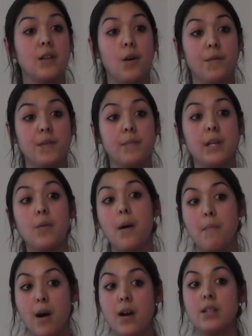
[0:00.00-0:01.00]
can often be
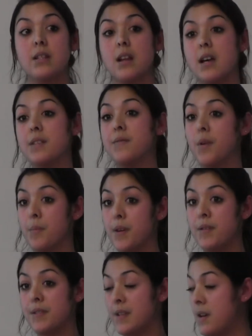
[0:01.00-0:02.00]
quite marginalised from
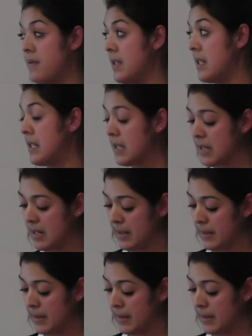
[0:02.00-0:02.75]
those services.